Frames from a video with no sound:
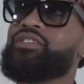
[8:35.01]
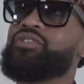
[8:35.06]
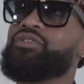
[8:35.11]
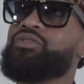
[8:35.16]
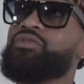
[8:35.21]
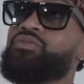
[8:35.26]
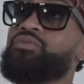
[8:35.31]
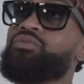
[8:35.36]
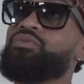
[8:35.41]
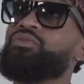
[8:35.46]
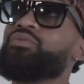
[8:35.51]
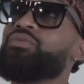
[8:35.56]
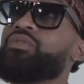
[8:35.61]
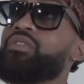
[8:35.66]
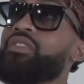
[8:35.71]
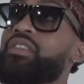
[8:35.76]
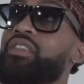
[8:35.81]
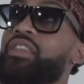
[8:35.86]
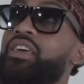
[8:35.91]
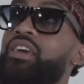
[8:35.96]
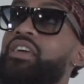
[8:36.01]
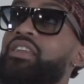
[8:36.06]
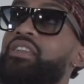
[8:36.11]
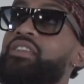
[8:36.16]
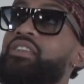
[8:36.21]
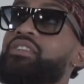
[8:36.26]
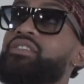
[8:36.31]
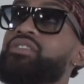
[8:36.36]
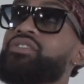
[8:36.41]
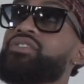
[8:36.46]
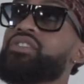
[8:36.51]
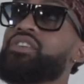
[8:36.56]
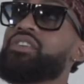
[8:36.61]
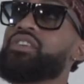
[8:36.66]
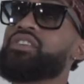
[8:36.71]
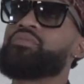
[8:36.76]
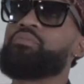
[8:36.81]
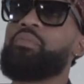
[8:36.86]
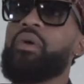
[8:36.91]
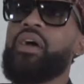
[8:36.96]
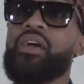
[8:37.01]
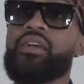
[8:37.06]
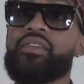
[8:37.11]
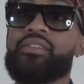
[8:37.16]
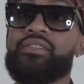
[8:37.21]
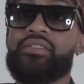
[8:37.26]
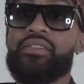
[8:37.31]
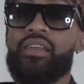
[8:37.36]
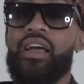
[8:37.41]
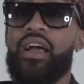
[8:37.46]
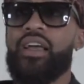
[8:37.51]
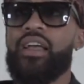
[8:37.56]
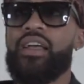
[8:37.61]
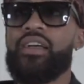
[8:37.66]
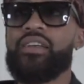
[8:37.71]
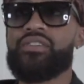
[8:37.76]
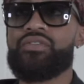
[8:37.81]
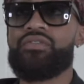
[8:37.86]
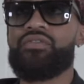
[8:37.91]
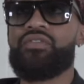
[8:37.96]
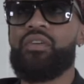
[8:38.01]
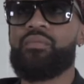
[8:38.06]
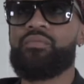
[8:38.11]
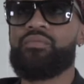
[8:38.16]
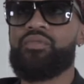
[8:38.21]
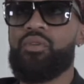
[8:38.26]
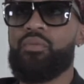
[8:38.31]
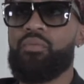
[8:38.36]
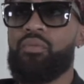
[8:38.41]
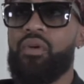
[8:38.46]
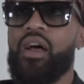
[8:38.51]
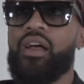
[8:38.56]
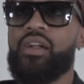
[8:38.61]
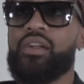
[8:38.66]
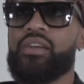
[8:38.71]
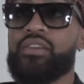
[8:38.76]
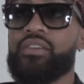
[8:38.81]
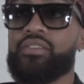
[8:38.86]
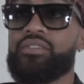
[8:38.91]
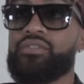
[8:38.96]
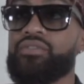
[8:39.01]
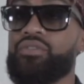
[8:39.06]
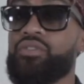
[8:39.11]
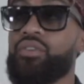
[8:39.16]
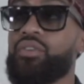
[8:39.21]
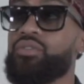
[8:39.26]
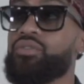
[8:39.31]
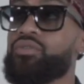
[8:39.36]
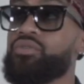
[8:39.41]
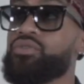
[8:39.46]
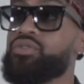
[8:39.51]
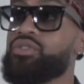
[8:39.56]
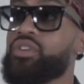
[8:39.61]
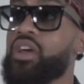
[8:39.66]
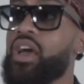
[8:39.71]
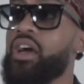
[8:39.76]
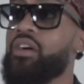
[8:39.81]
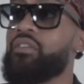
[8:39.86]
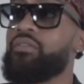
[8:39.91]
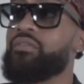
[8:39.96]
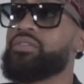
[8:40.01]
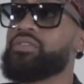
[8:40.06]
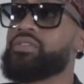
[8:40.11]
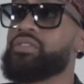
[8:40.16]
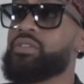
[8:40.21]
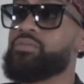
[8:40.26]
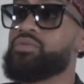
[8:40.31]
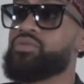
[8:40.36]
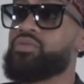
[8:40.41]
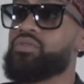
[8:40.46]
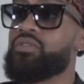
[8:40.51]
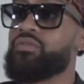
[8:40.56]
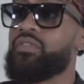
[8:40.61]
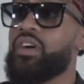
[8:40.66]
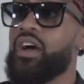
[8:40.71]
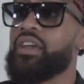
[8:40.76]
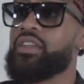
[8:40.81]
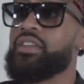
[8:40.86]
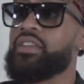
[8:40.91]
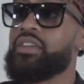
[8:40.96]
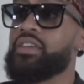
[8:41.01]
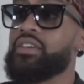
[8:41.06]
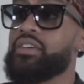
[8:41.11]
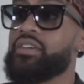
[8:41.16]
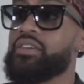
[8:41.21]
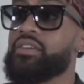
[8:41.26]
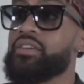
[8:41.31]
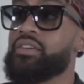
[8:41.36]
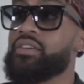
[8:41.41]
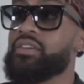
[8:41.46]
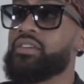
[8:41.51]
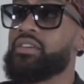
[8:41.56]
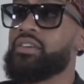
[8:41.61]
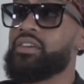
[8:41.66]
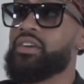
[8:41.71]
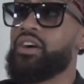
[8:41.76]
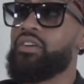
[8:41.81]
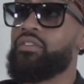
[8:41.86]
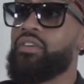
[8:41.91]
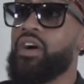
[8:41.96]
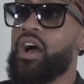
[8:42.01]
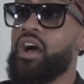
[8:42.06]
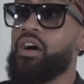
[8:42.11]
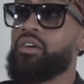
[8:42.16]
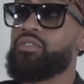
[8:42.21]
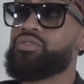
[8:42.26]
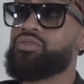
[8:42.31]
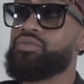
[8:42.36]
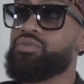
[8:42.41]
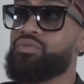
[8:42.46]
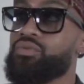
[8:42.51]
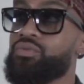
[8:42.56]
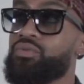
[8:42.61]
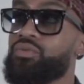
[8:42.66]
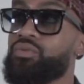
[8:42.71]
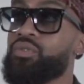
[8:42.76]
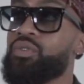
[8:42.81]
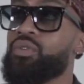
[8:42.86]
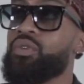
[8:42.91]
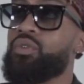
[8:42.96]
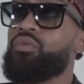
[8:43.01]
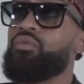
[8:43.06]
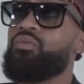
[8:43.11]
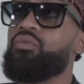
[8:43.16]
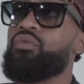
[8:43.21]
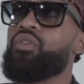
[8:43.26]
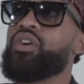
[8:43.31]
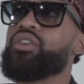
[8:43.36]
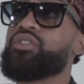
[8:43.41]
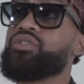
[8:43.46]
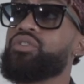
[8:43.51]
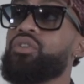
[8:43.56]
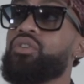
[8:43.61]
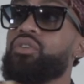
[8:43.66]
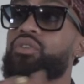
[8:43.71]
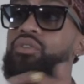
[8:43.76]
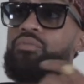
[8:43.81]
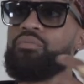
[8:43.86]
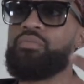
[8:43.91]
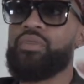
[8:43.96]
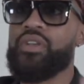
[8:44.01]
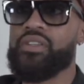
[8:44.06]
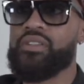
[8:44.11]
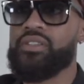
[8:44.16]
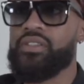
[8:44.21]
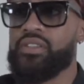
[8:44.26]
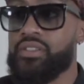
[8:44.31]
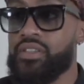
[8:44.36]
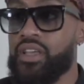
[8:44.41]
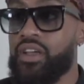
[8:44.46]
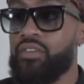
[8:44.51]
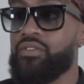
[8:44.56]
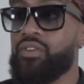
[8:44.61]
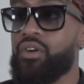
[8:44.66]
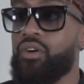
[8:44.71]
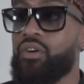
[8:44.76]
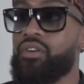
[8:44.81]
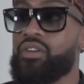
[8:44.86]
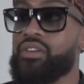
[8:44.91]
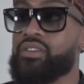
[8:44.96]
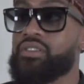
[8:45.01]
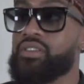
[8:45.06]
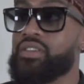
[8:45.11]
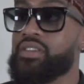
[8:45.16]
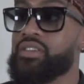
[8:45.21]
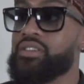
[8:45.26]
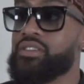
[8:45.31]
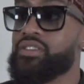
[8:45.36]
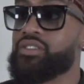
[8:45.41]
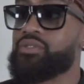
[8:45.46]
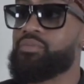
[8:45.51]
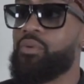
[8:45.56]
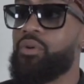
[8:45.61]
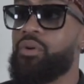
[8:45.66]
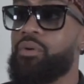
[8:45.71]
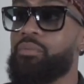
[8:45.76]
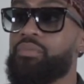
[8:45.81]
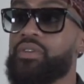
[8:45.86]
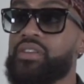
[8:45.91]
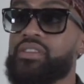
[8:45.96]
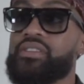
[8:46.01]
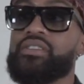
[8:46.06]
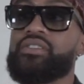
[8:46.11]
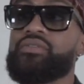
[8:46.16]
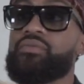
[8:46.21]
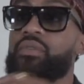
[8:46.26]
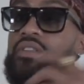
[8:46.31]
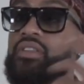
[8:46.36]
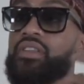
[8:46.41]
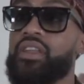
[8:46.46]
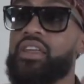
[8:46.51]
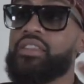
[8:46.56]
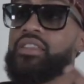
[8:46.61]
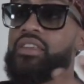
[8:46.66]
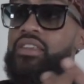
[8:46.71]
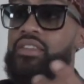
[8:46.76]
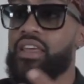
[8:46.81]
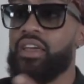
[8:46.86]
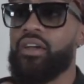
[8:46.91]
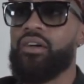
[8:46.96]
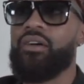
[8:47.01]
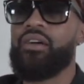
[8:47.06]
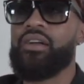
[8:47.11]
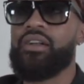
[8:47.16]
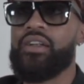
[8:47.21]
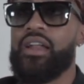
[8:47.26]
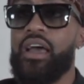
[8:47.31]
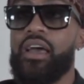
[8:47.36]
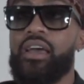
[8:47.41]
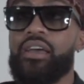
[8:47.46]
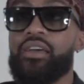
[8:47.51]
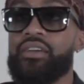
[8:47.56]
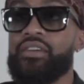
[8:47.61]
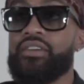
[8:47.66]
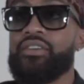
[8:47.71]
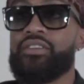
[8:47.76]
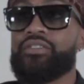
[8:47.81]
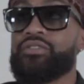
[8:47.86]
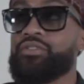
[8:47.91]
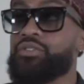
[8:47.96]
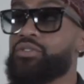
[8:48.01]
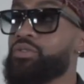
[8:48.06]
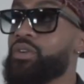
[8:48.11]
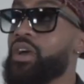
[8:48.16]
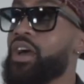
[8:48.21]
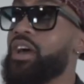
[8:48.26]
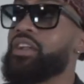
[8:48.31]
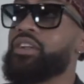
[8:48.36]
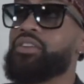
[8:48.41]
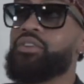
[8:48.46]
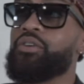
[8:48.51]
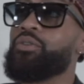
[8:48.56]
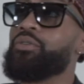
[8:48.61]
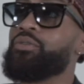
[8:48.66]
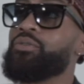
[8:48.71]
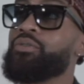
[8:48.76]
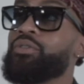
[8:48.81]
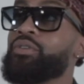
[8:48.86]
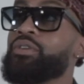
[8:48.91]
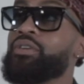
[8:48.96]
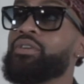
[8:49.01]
you then should expect, I guess, from your product. You should have some sort of idea of how to run your own business. Every artist is a small business, whether they think they are or not. So you got to know